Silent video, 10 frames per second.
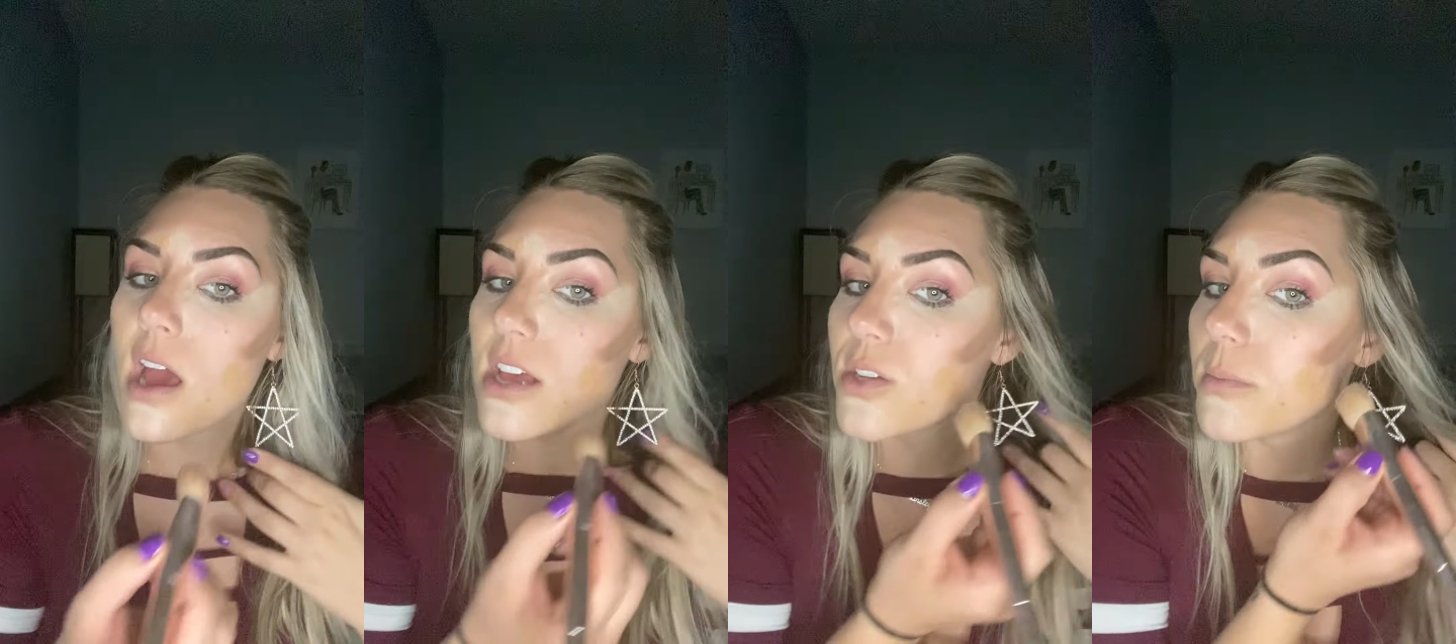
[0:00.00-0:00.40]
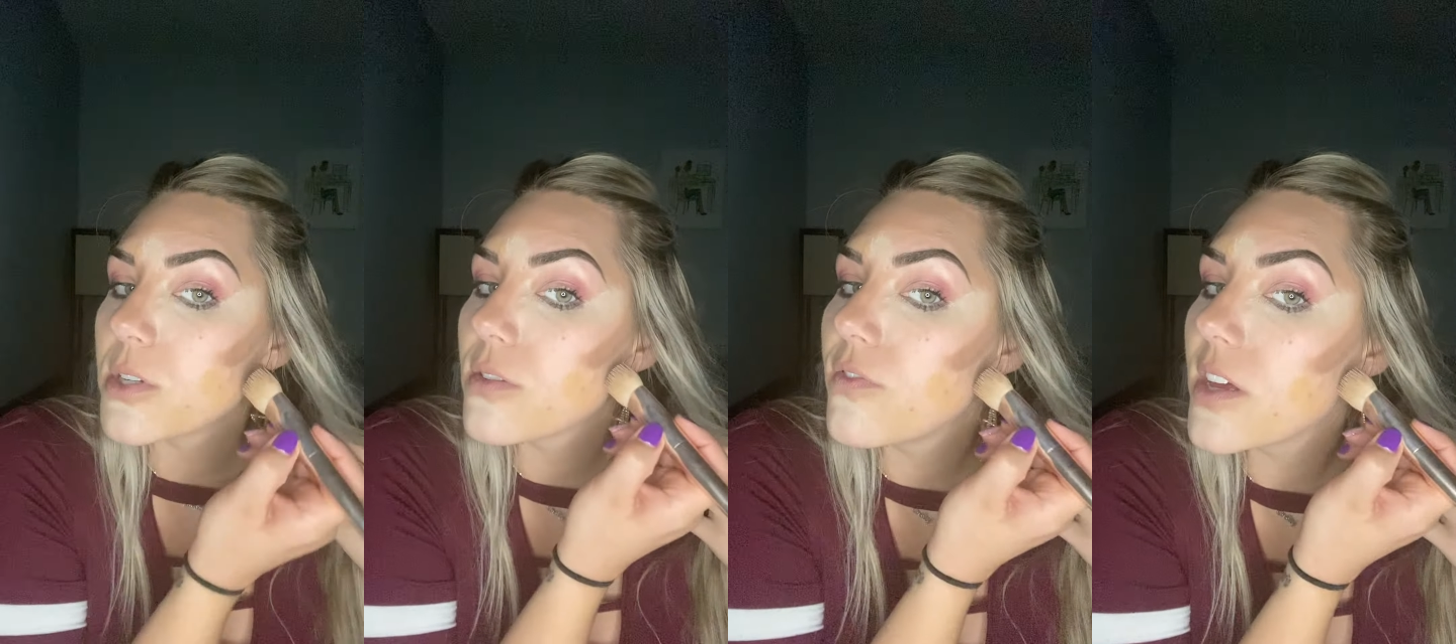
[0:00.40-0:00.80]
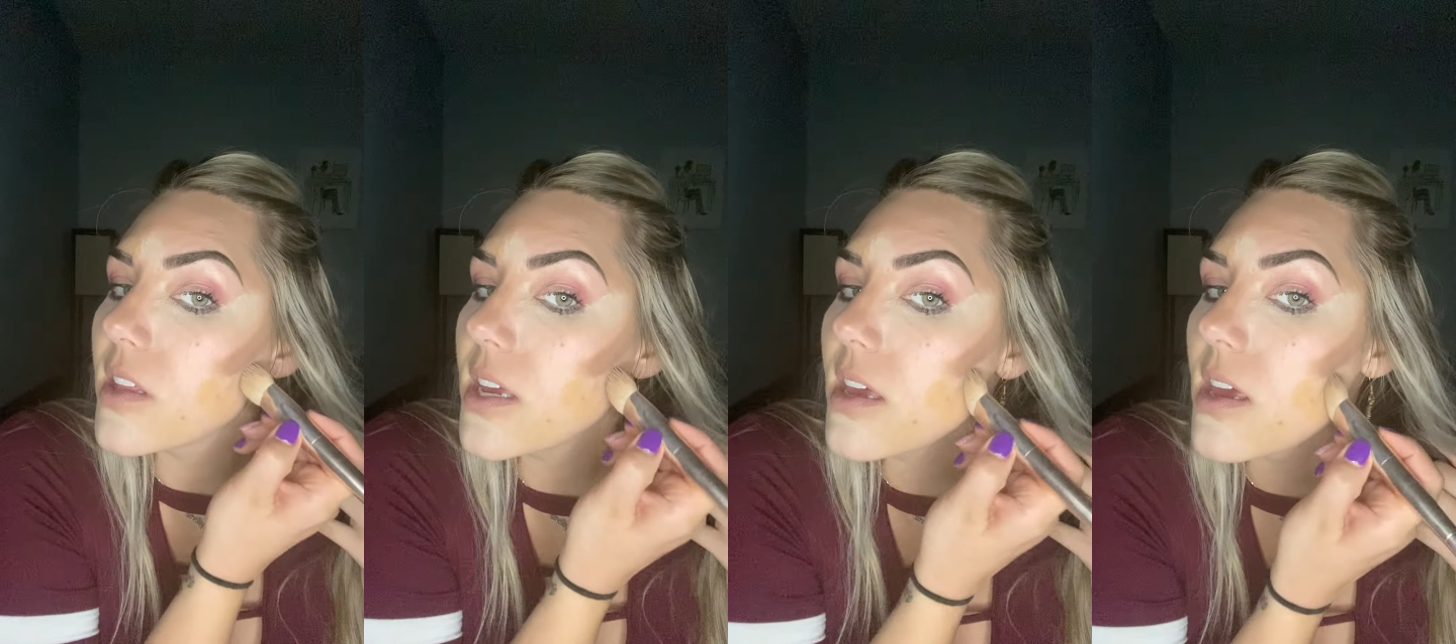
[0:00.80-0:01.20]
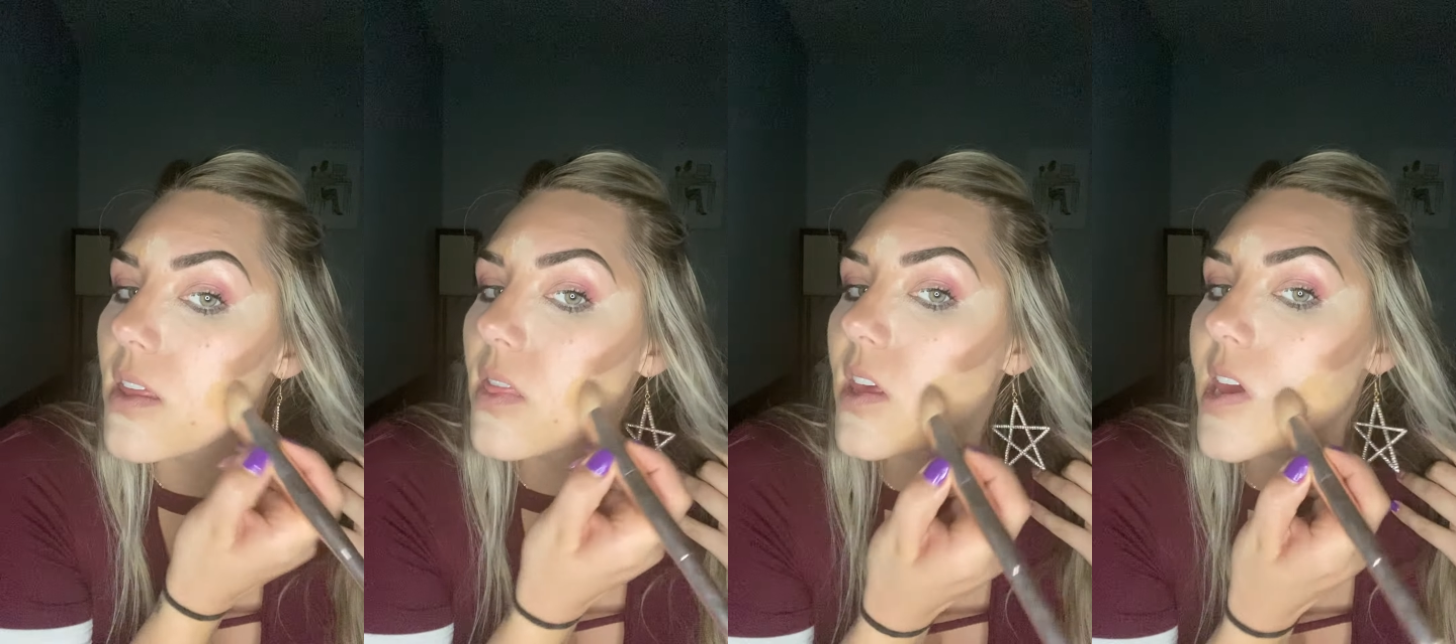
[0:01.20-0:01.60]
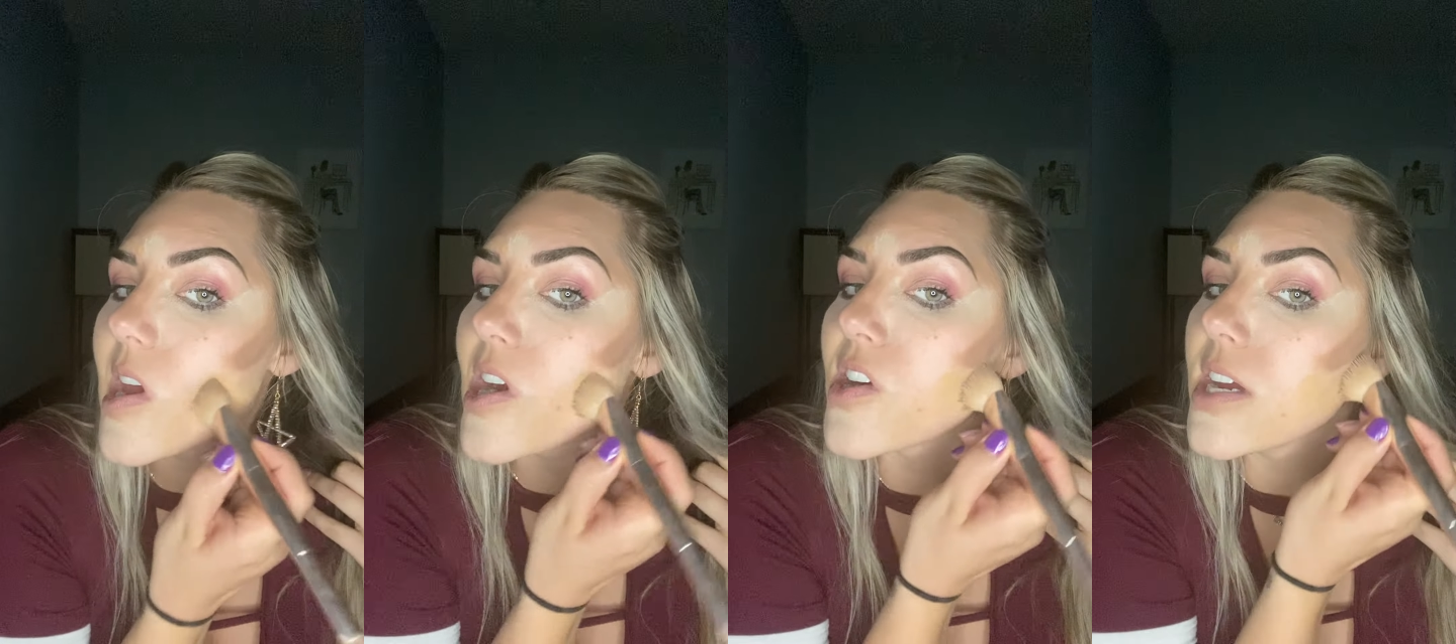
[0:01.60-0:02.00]
So I'm just filling in the
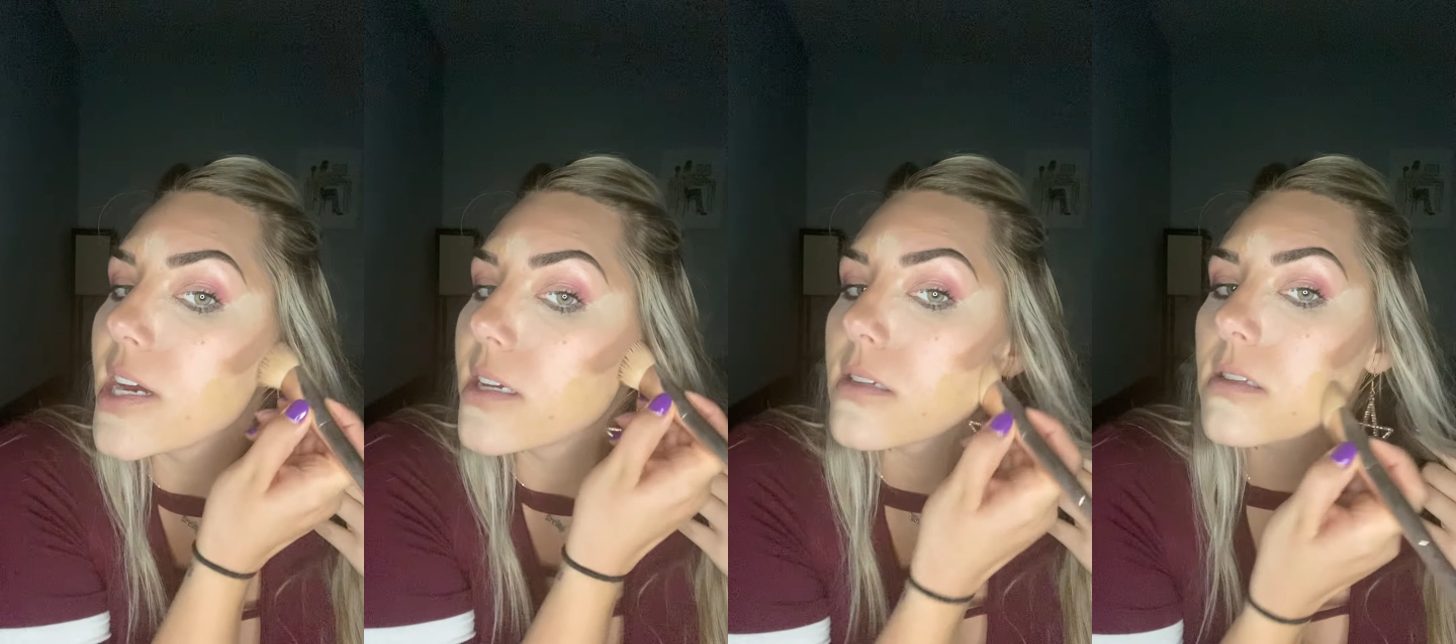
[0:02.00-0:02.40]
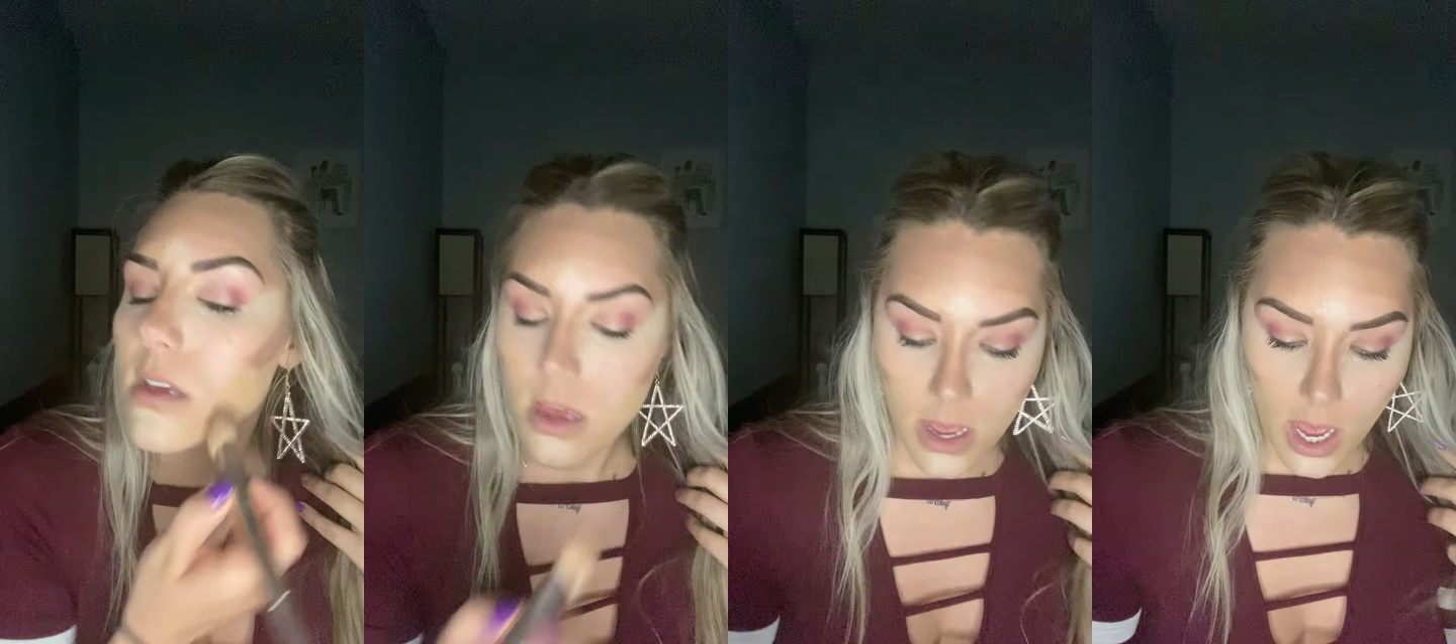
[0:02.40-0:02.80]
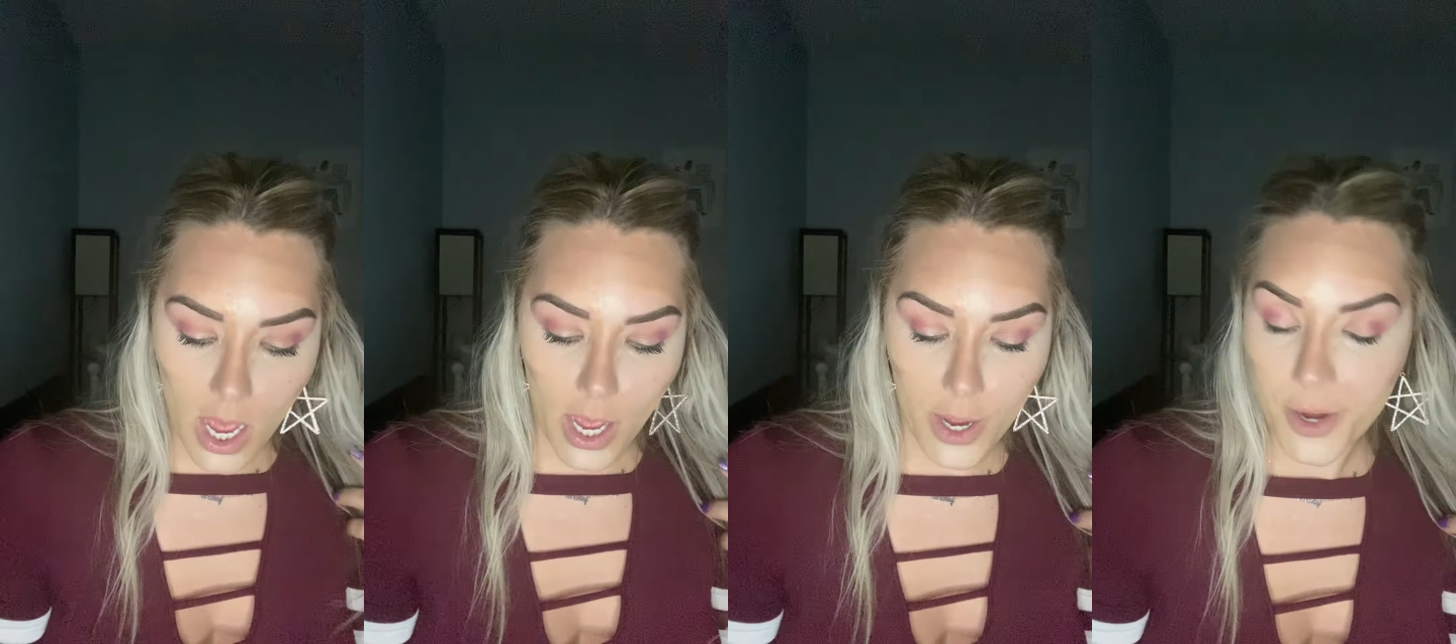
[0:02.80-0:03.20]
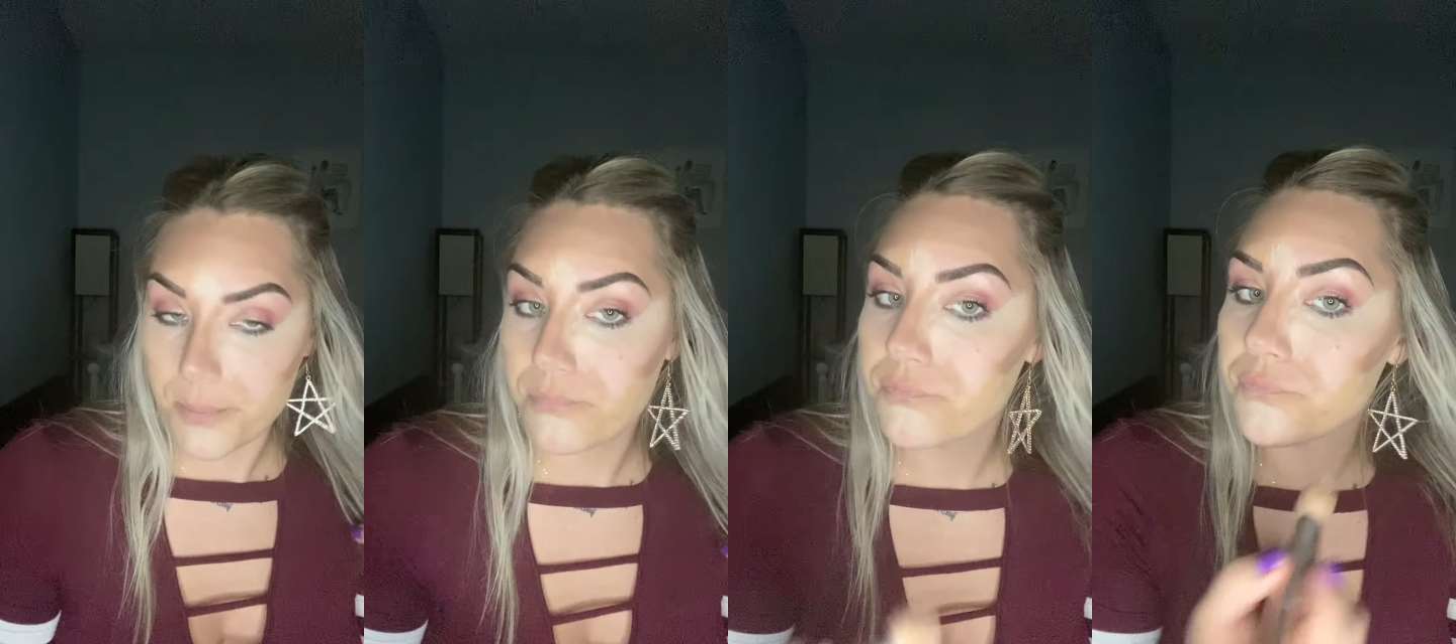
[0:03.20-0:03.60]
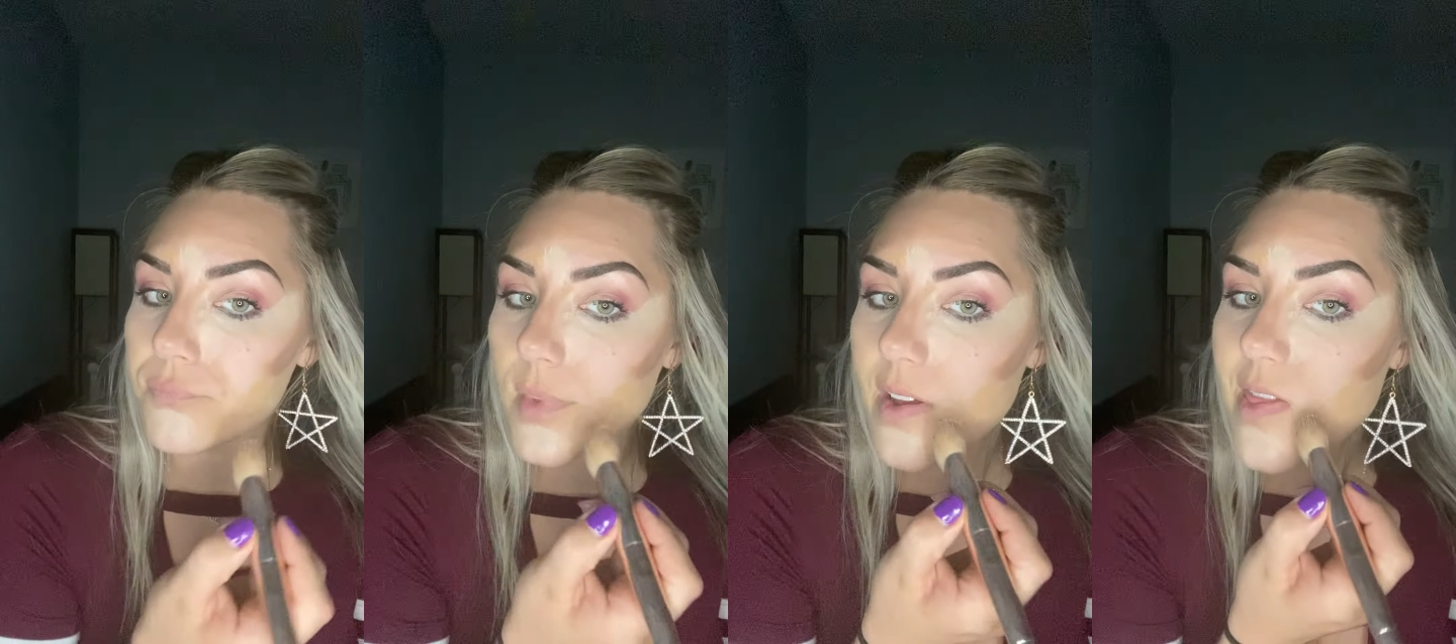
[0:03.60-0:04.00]
areas
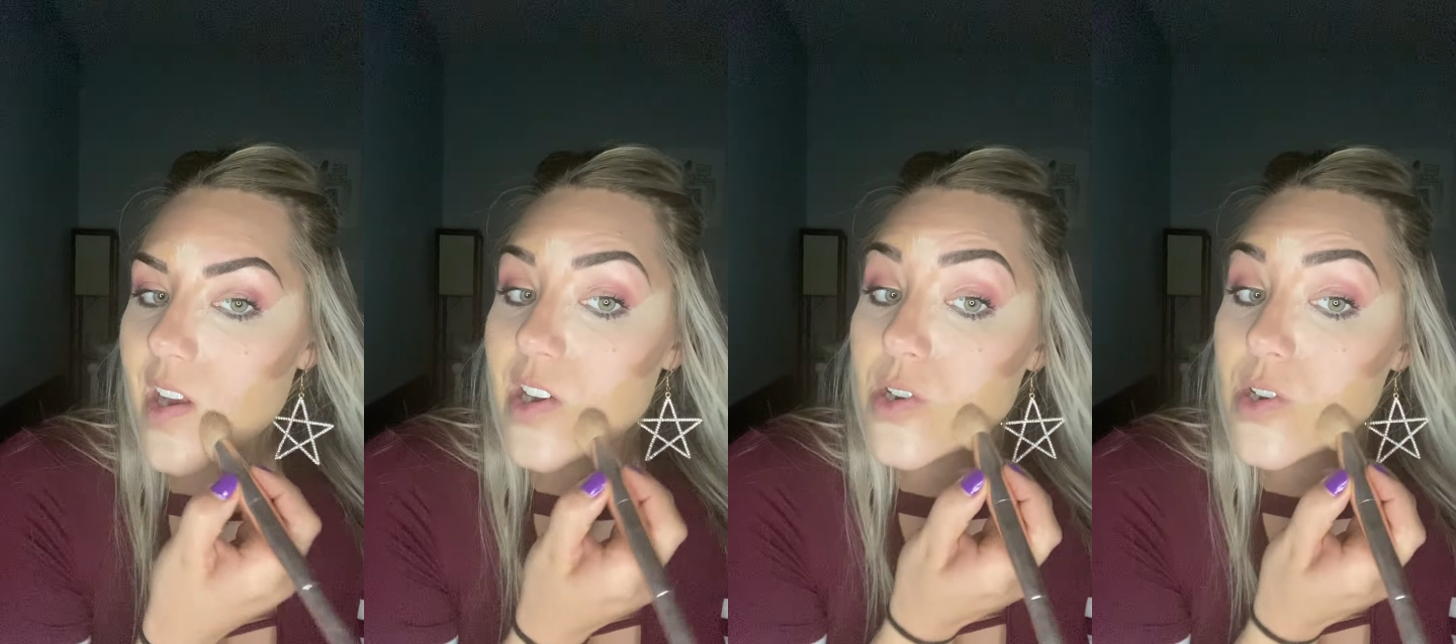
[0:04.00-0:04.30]
that I